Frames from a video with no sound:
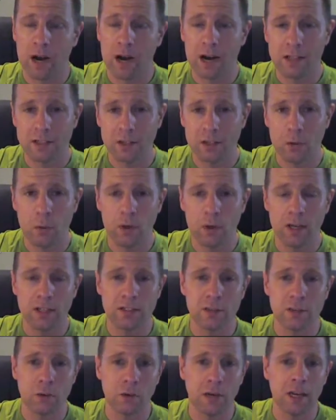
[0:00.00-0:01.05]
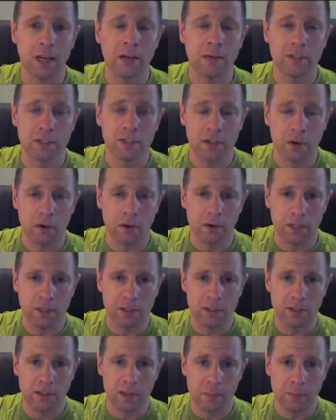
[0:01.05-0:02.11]
consequence or end
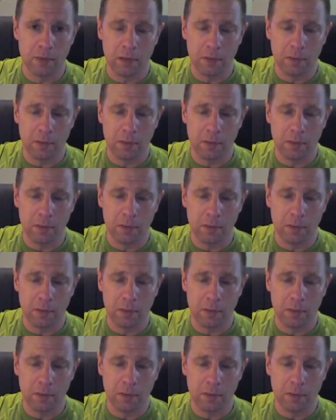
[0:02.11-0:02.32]
result into the